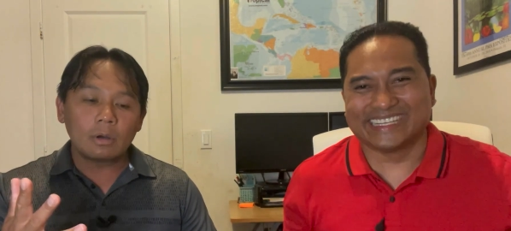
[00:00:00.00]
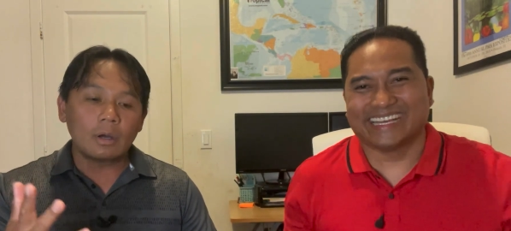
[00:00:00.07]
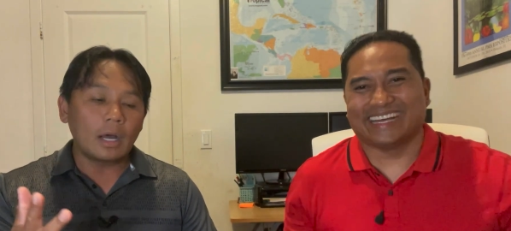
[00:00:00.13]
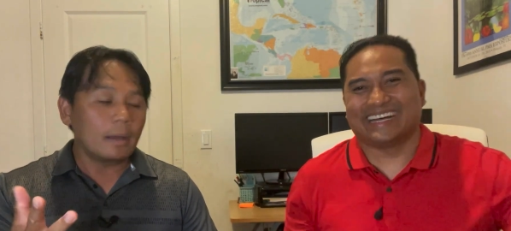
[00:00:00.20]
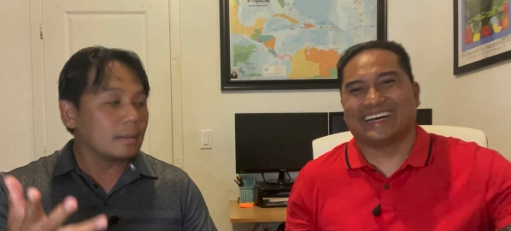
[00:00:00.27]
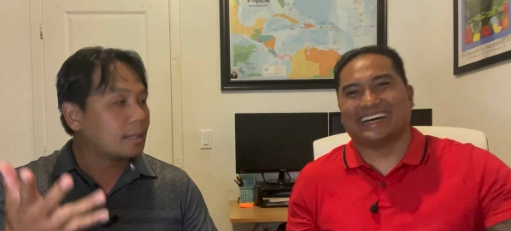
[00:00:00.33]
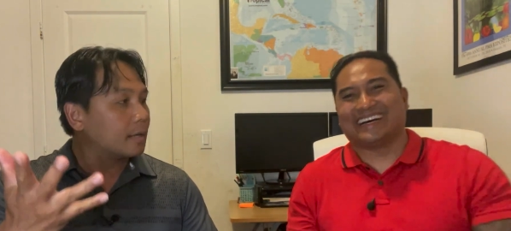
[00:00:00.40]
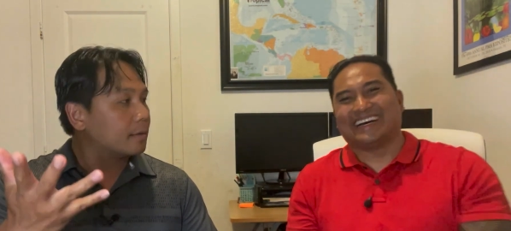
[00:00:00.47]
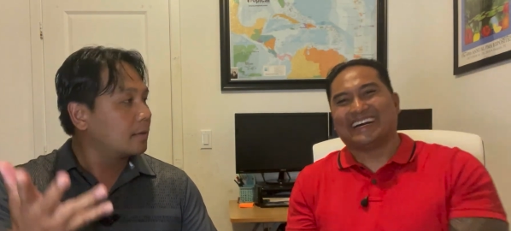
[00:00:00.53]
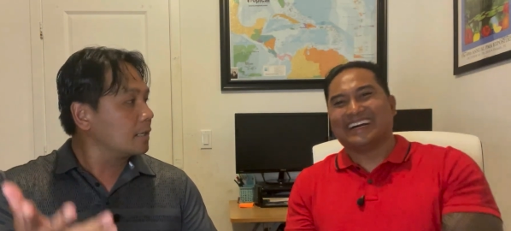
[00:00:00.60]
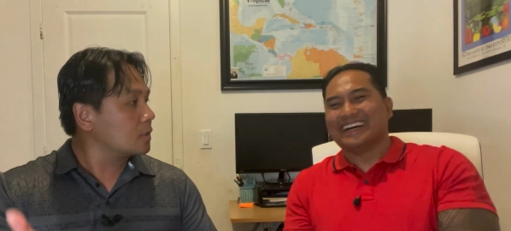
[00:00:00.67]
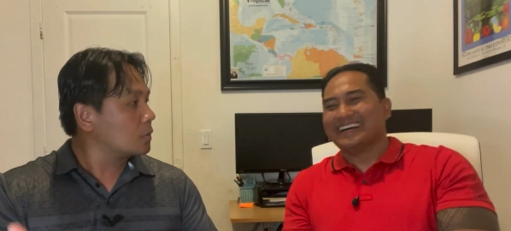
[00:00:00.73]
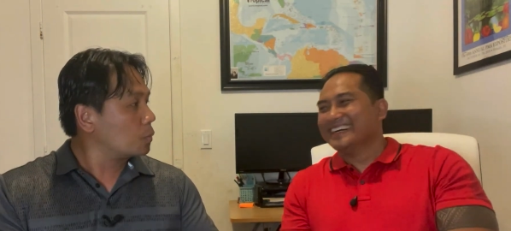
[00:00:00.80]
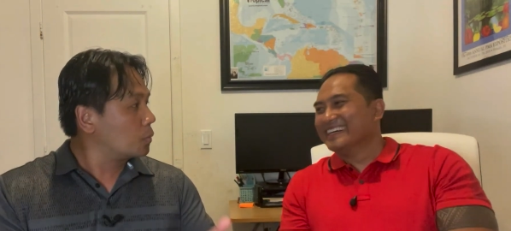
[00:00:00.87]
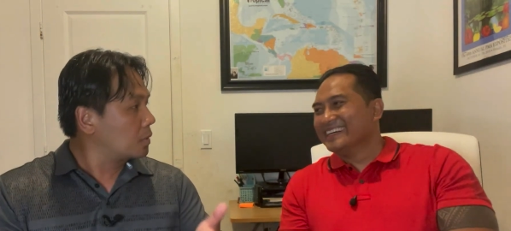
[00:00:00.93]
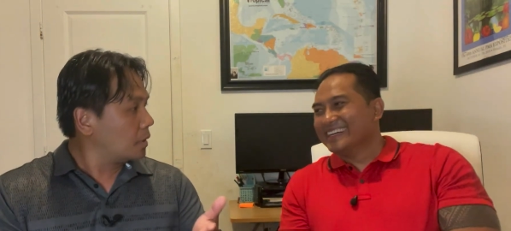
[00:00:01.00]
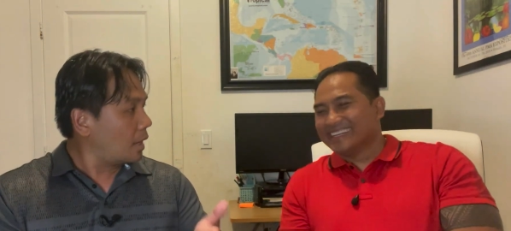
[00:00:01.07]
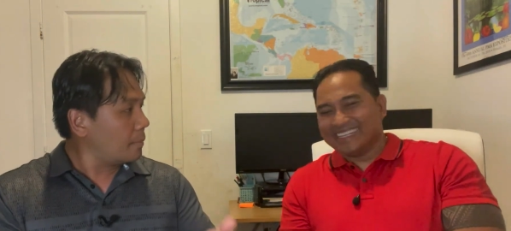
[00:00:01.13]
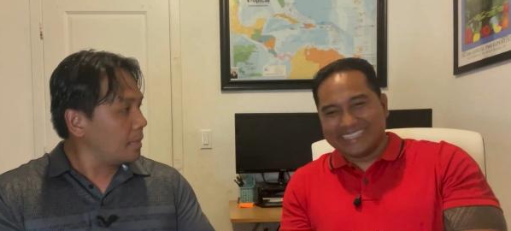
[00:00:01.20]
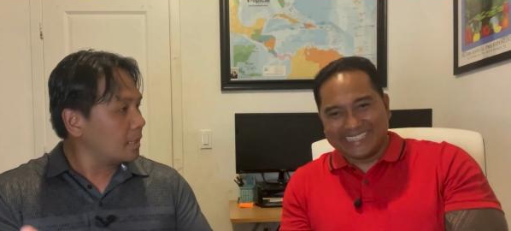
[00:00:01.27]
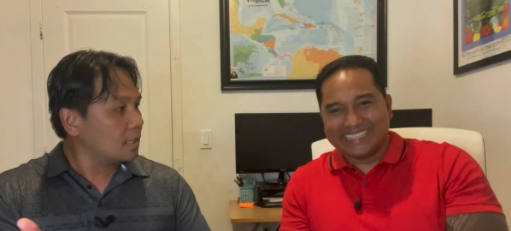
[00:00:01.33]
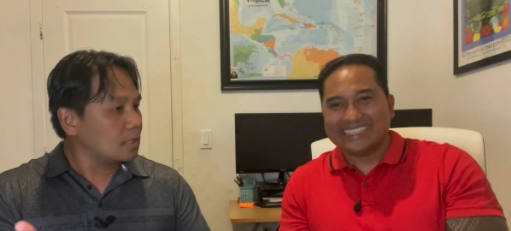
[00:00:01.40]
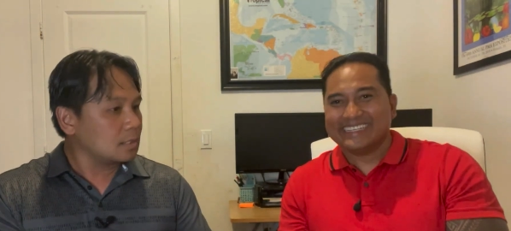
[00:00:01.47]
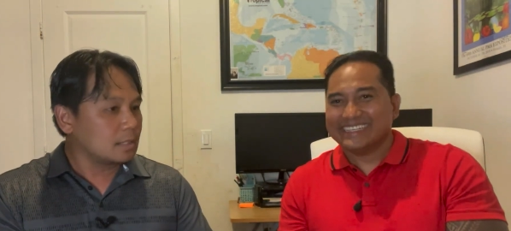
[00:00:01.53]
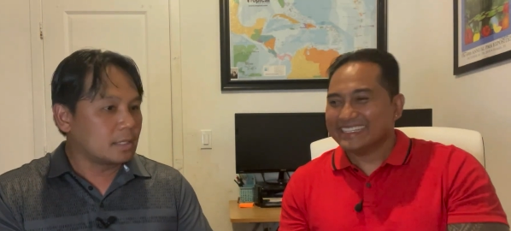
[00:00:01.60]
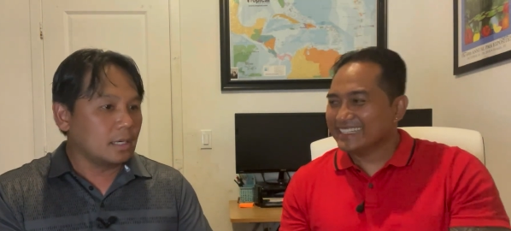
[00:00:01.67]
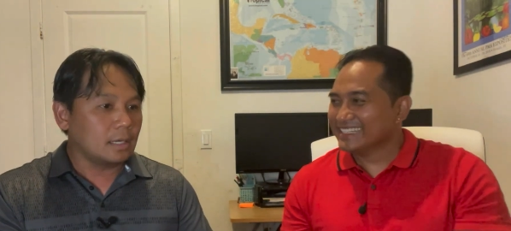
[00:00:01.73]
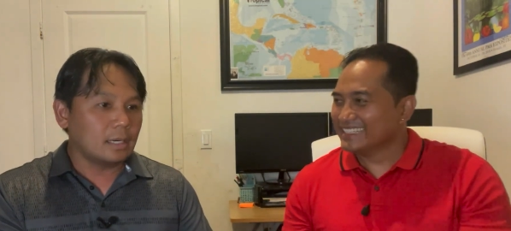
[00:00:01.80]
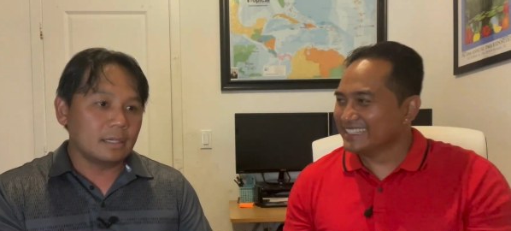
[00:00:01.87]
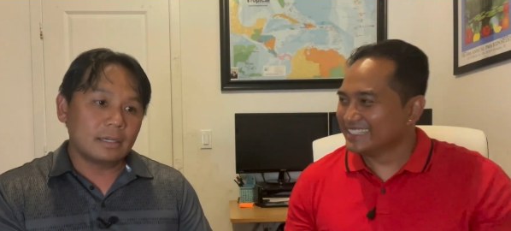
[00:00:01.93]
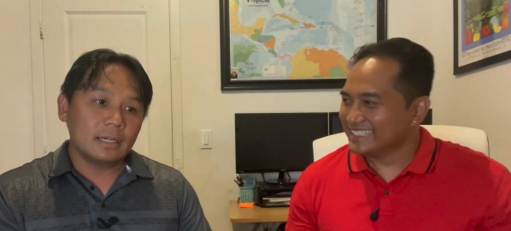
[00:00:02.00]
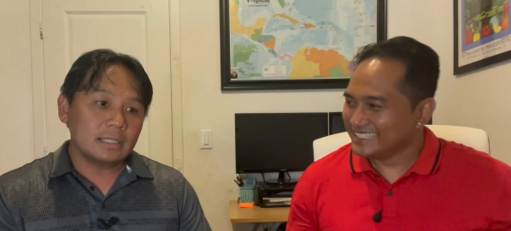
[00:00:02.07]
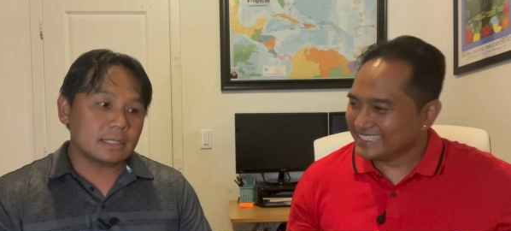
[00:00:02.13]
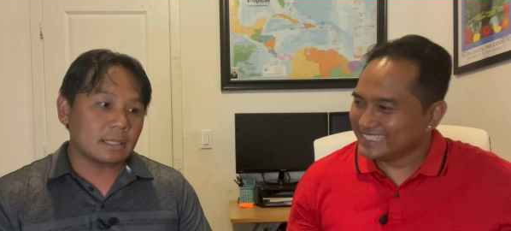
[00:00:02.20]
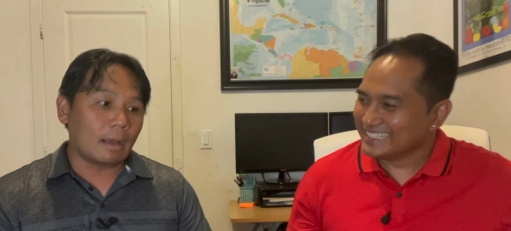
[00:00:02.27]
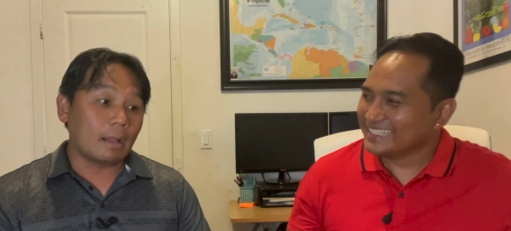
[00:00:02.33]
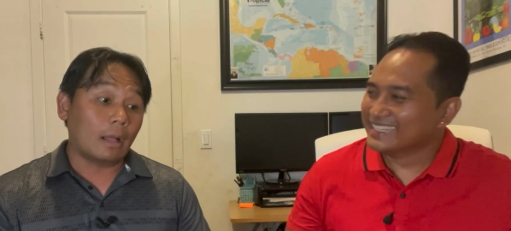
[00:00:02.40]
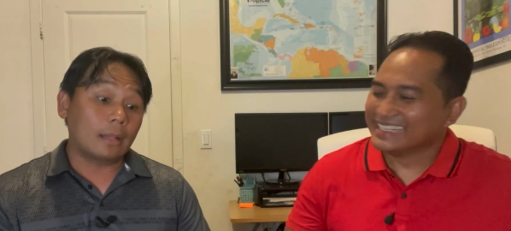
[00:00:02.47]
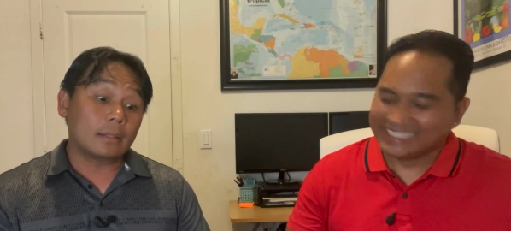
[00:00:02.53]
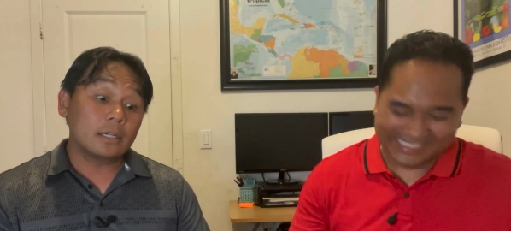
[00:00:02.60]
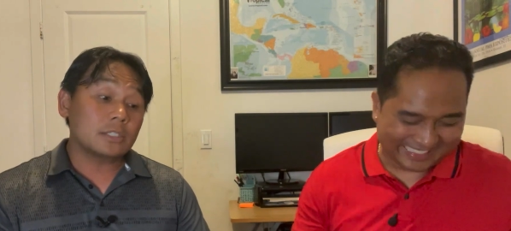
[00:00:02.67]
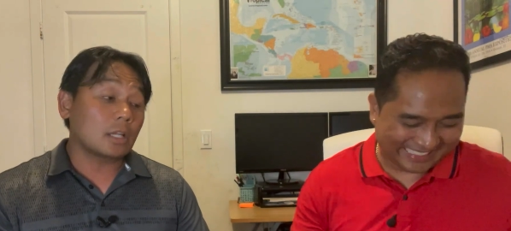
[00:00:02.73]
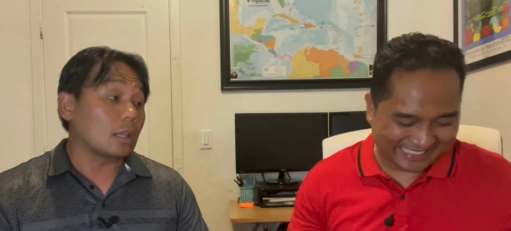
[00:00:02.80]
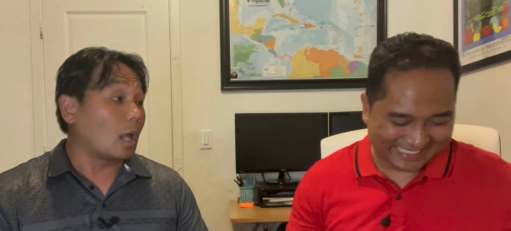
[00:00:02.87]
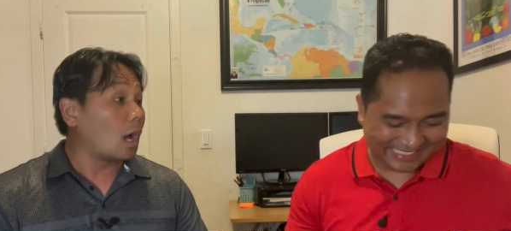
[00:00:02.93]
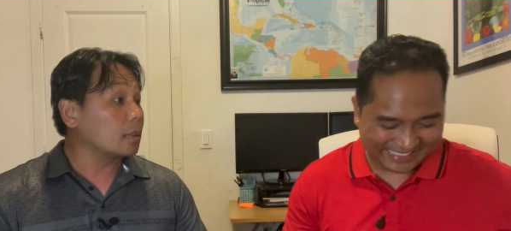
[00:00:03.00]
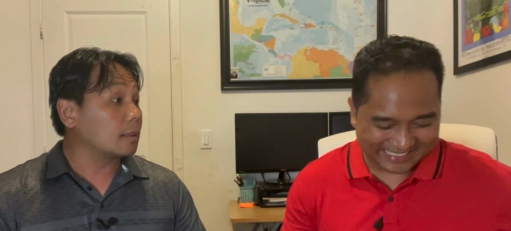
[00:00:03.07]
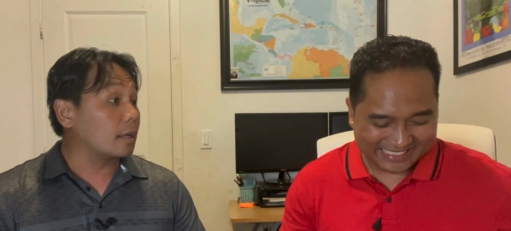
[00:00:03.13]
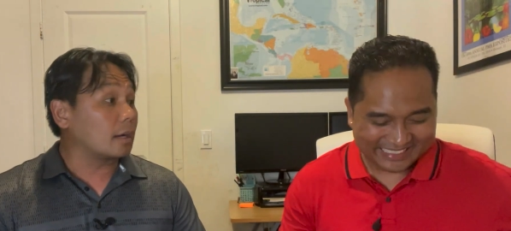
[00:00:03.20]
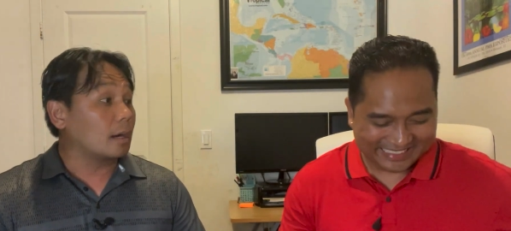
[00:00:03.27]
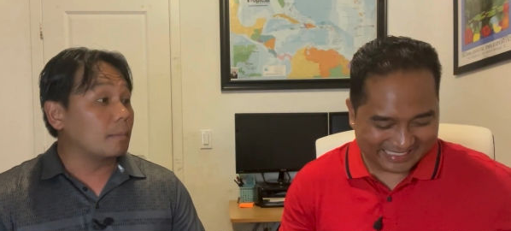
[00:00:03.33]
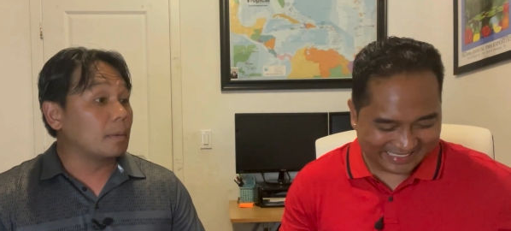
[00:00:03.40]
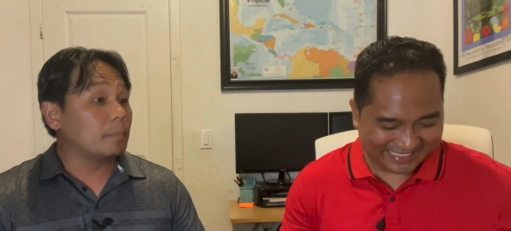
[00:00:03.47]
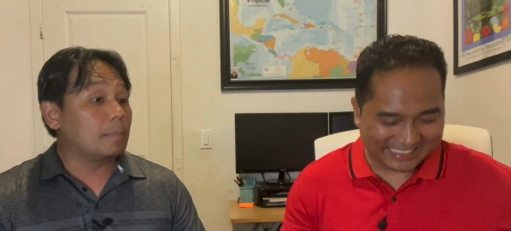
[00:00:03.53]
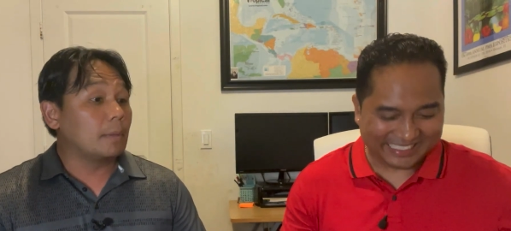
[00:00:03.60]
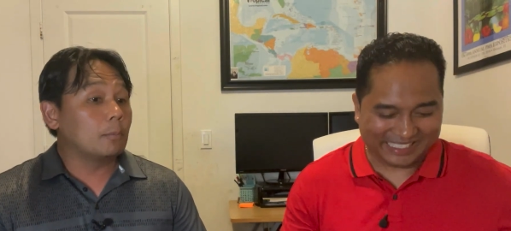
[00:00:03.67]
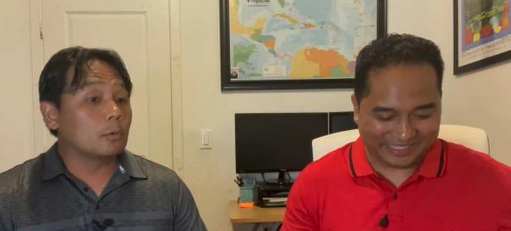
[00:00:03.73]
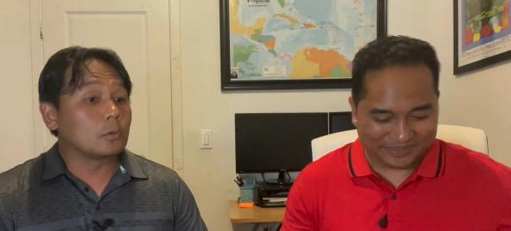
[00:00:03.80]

Speaker 1: uh, there's, I mean, there, there, there's, uh, there's a lot there. I mean, people yeah.